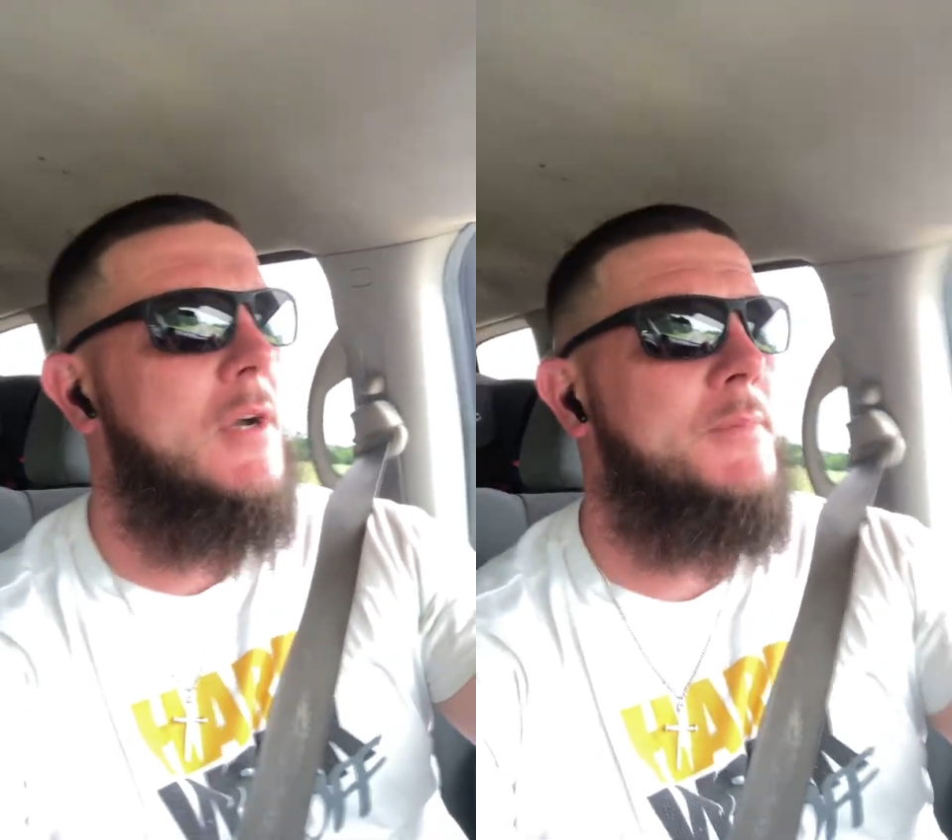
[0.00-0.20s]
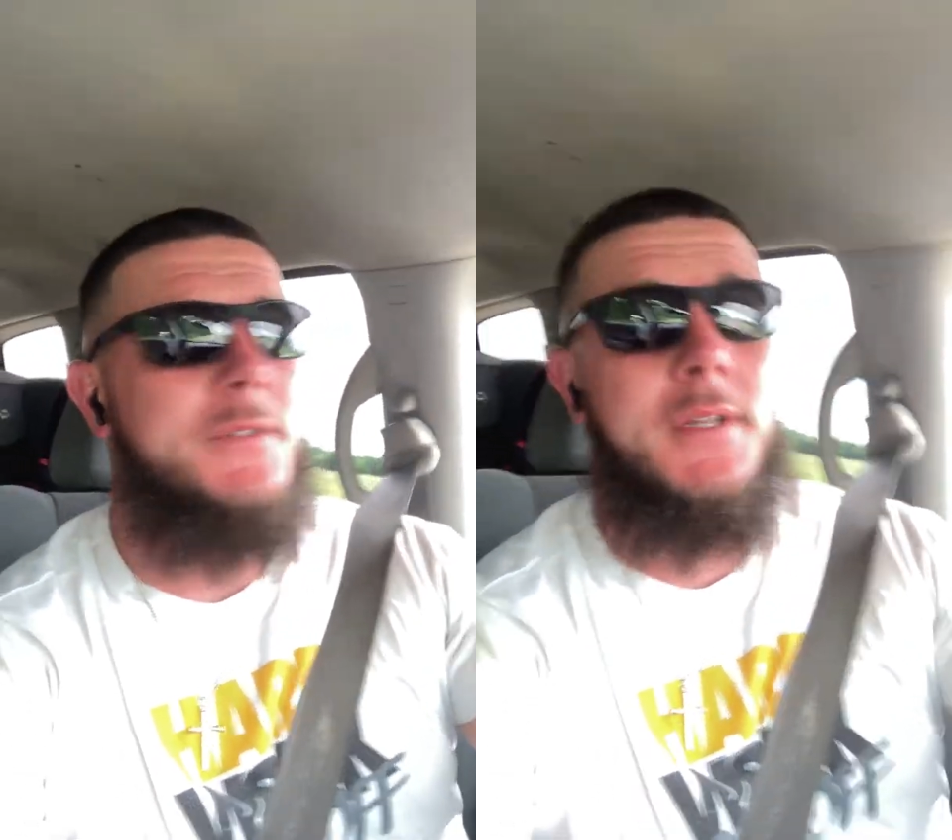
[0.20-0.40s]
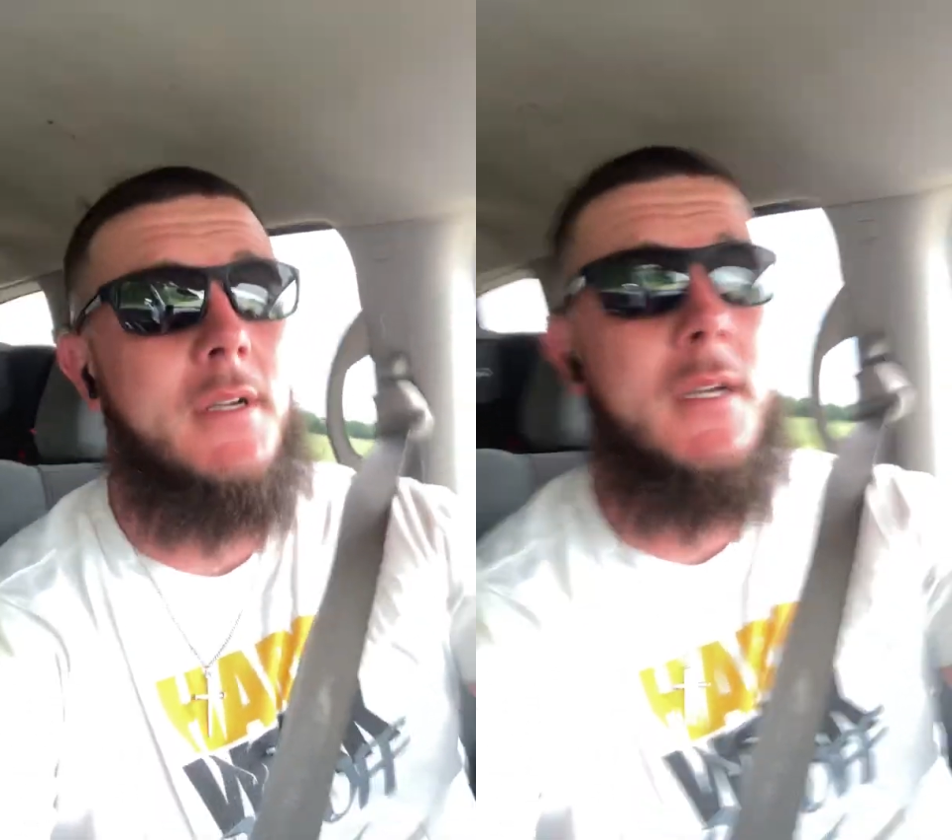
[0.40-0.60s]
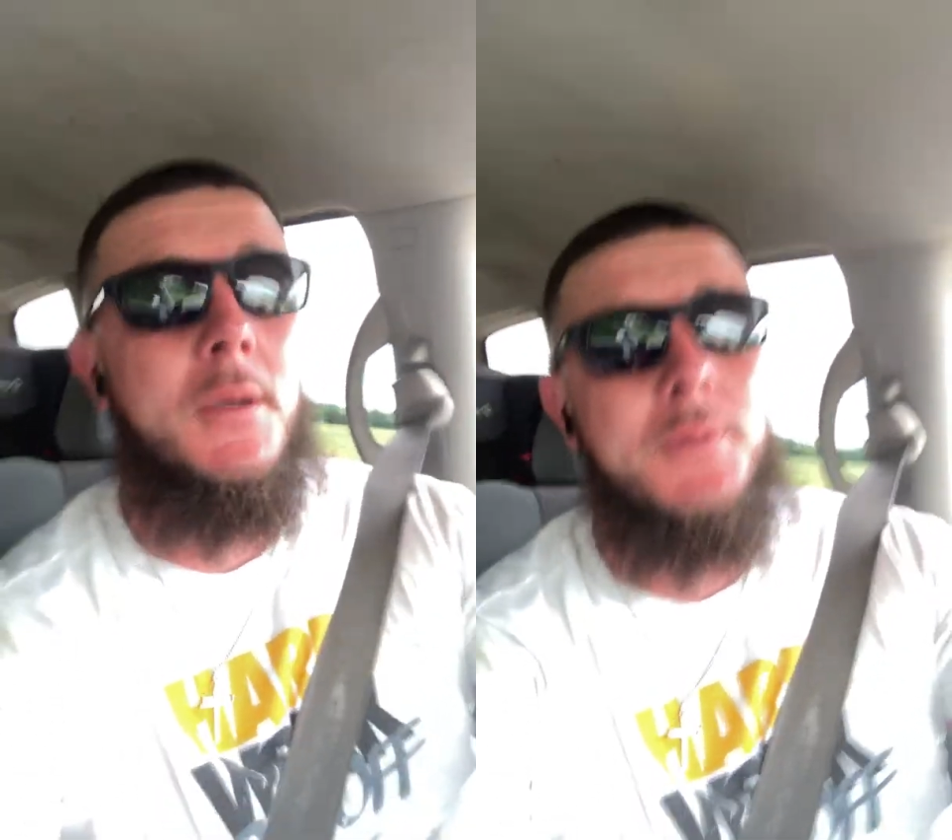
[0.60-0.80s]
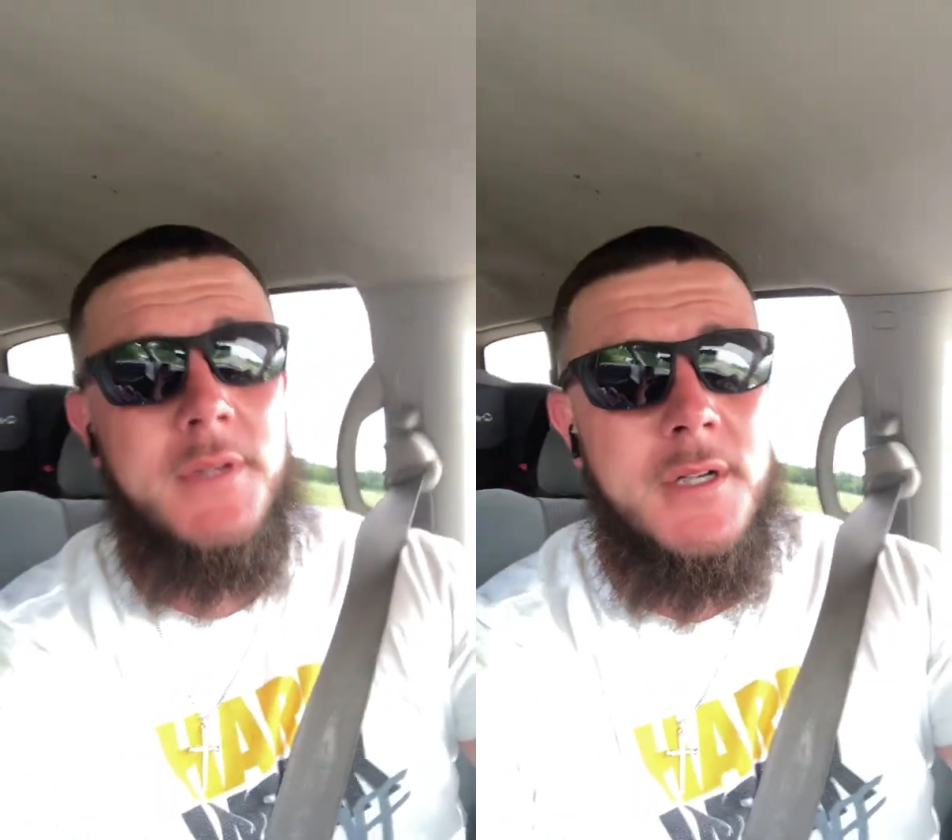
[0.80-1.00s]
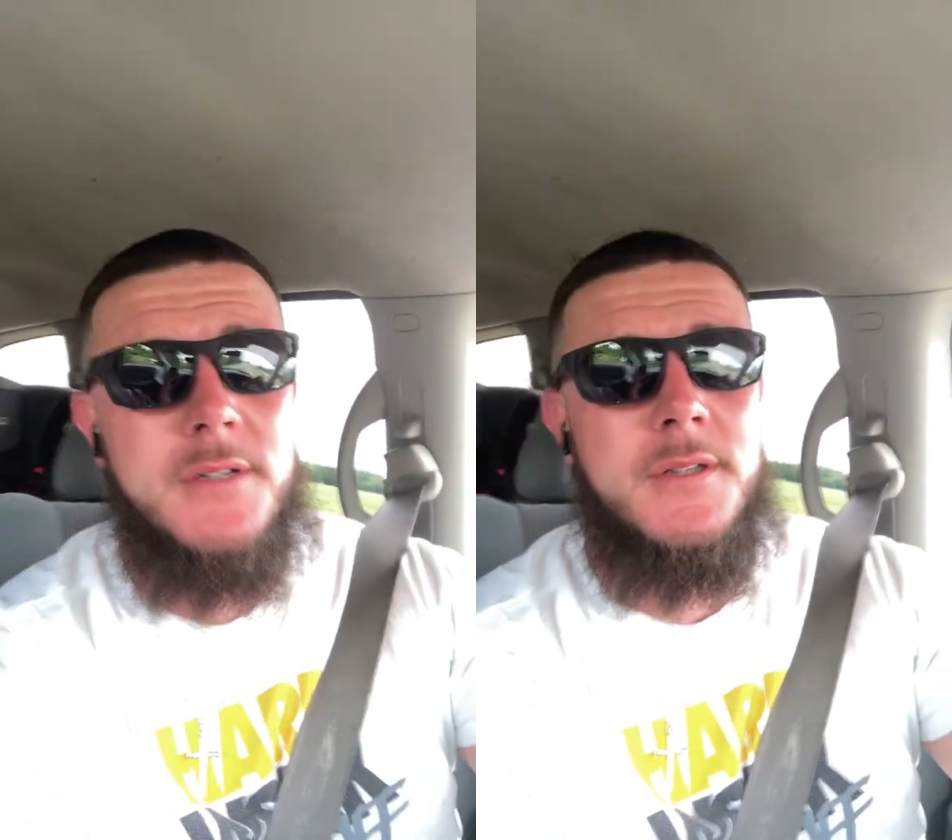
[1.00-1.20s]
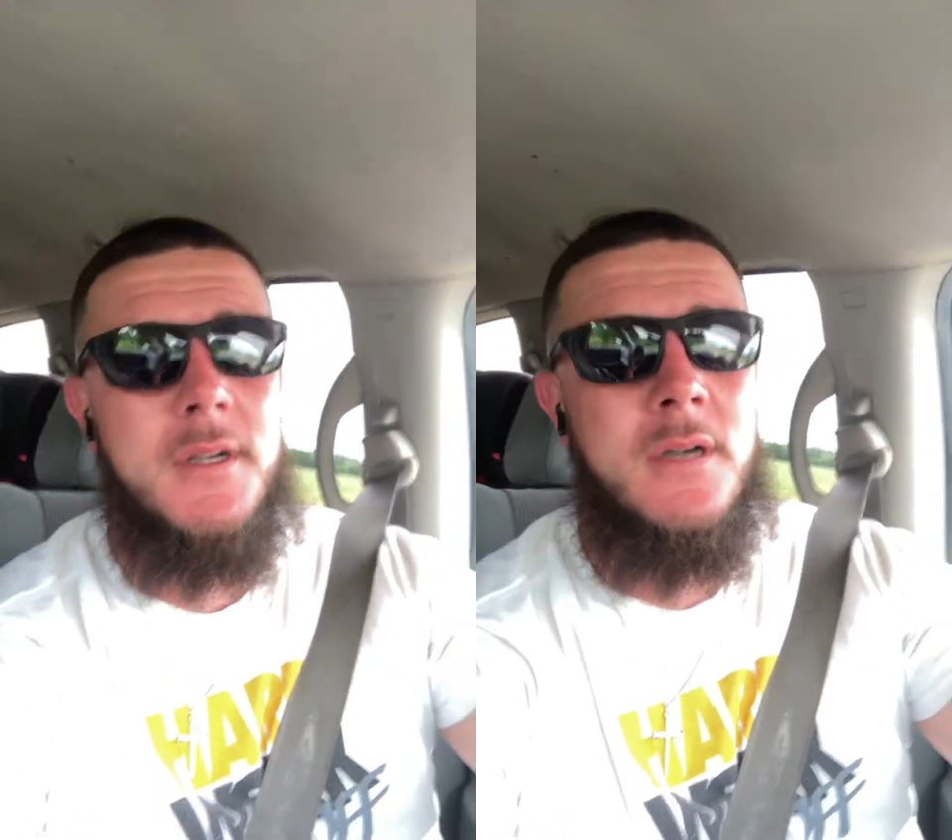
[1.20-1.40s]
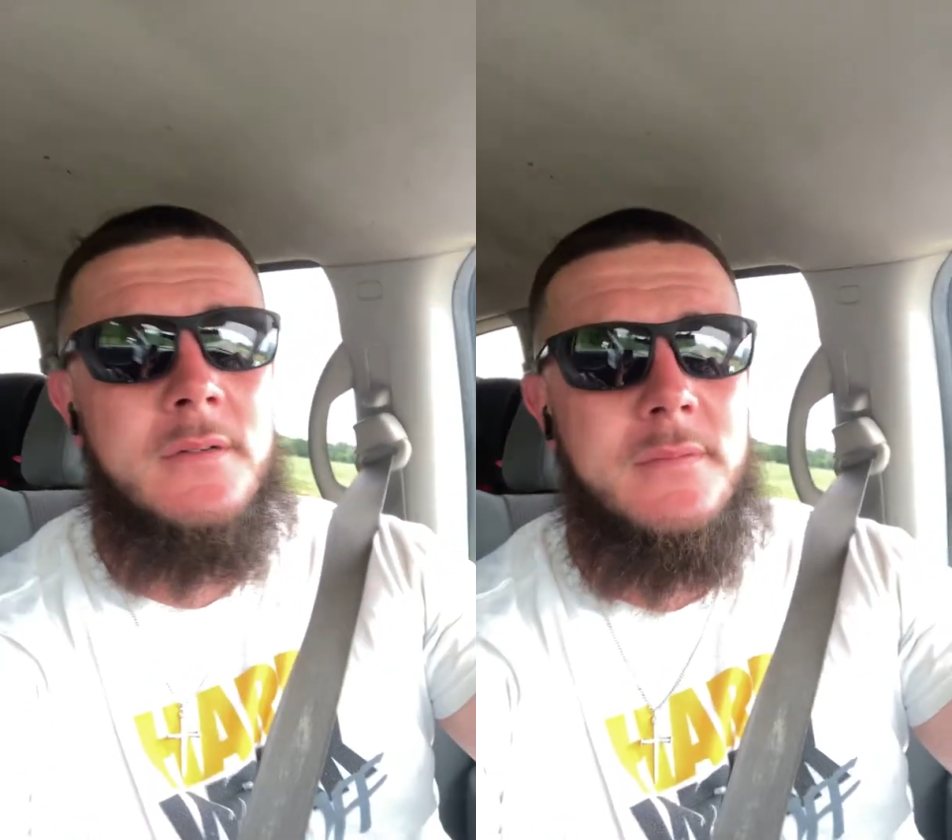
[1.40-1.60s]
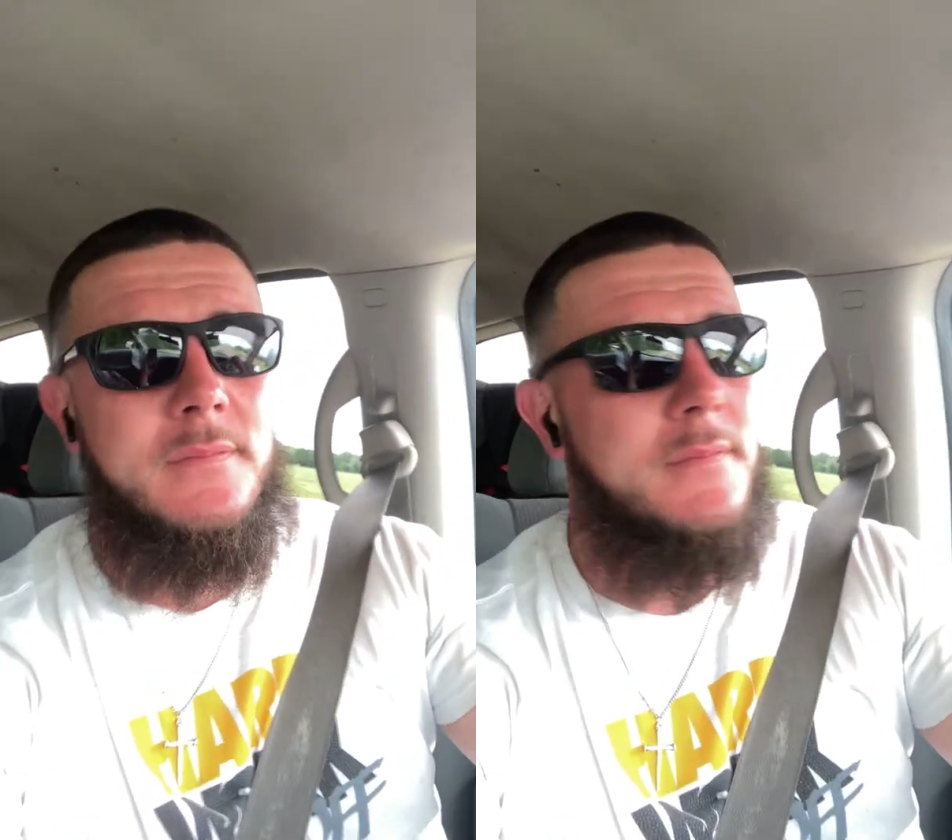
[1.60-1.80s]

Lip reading: up until a couple of years ago,